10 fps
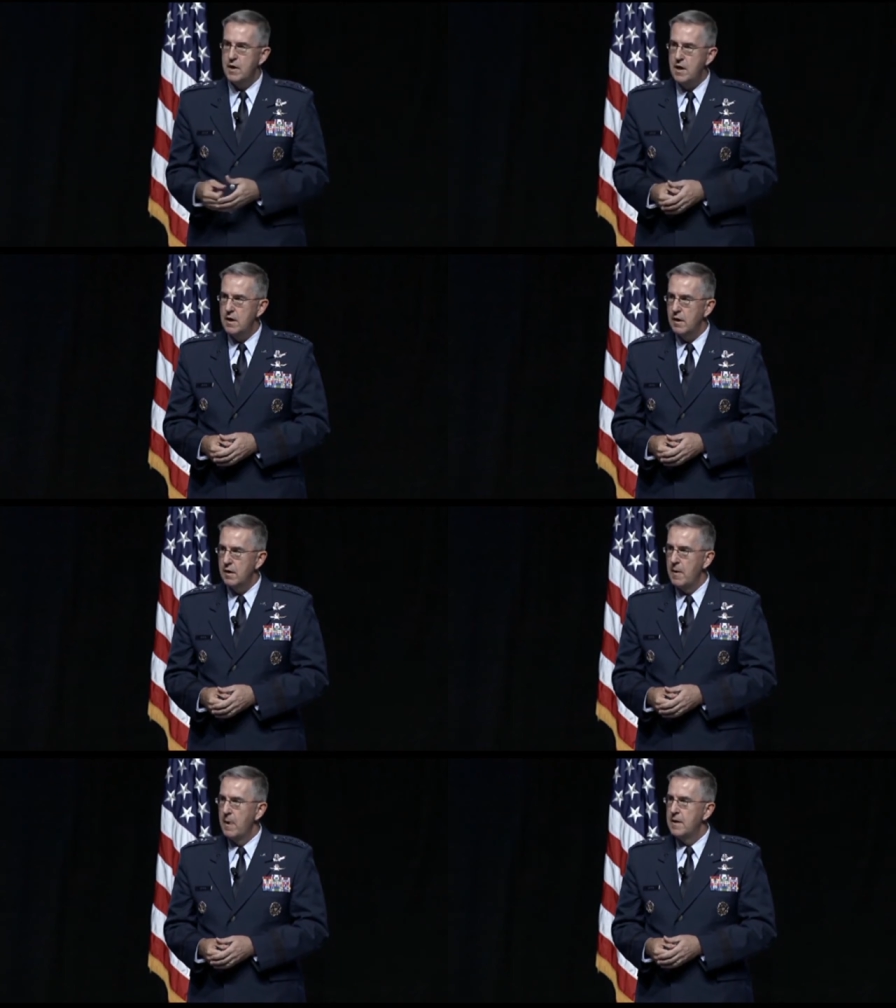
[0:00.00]
for a
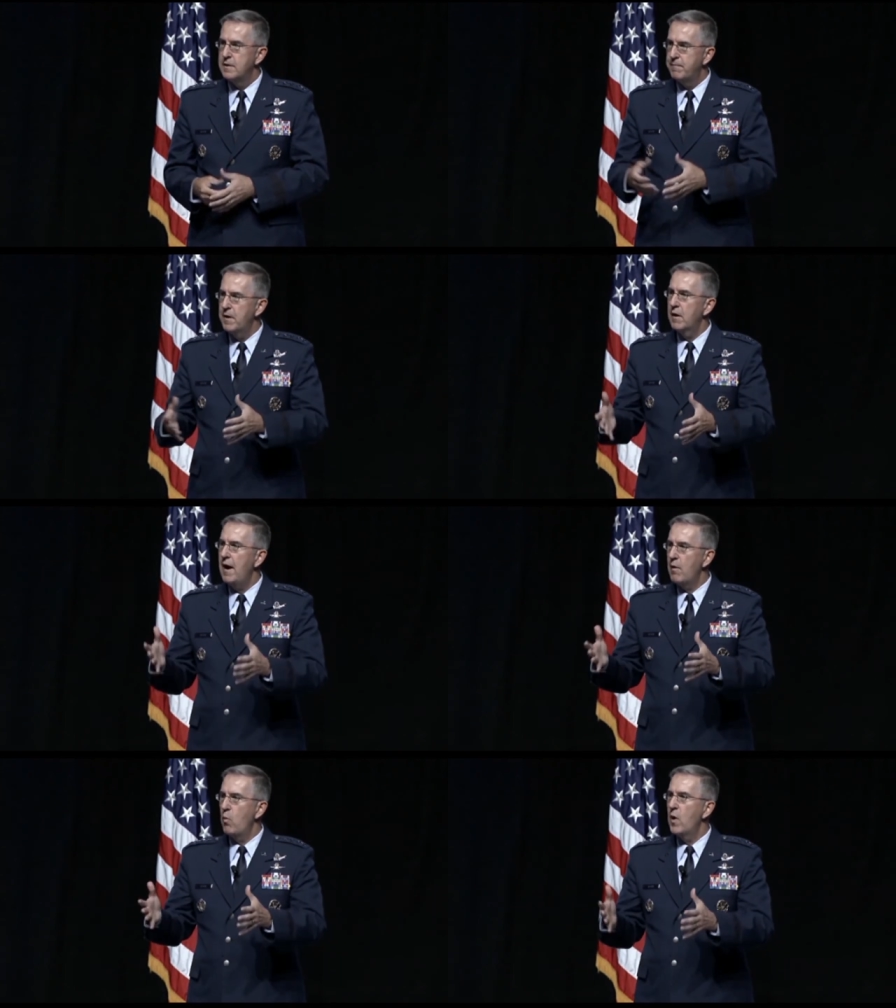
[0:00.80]
year to
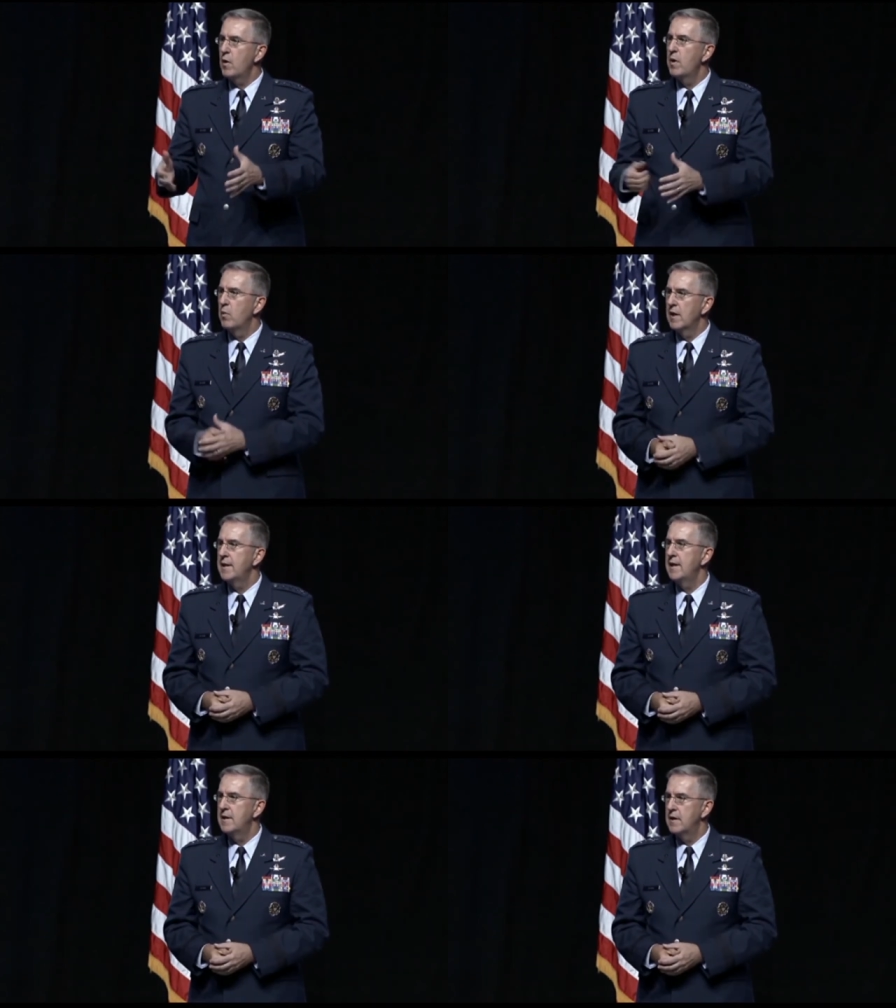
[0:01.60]
figure out what do
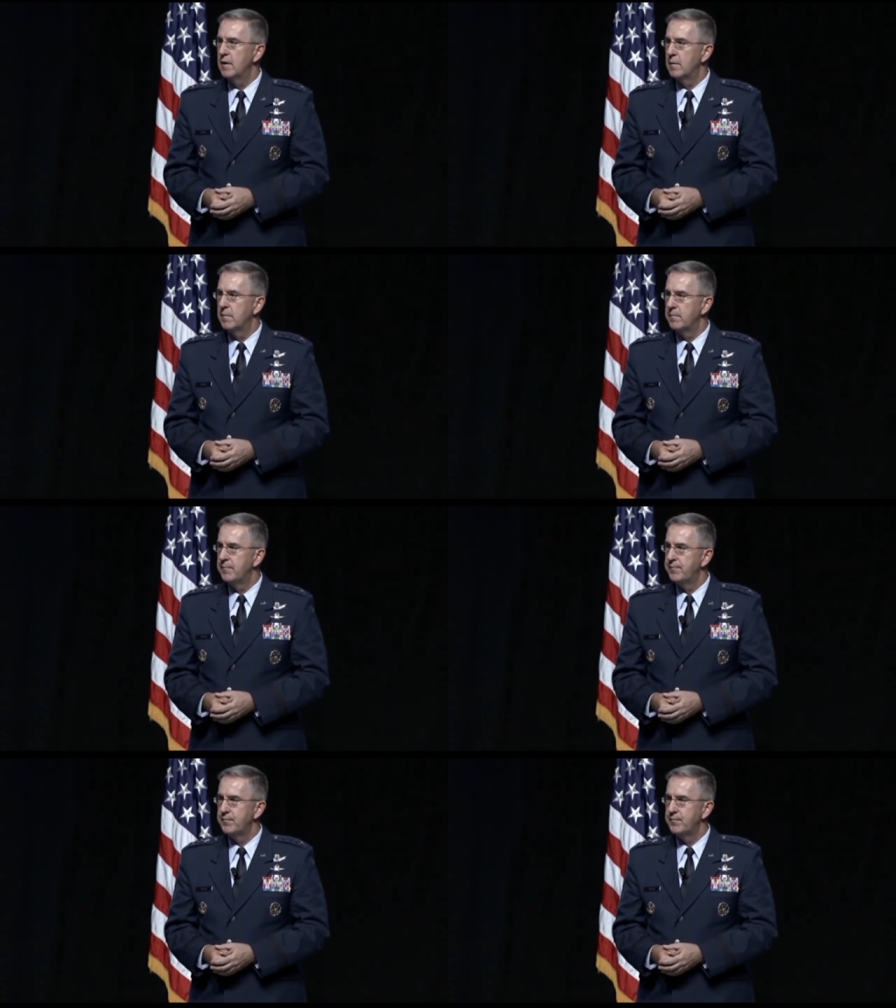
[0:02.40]
we really need to know.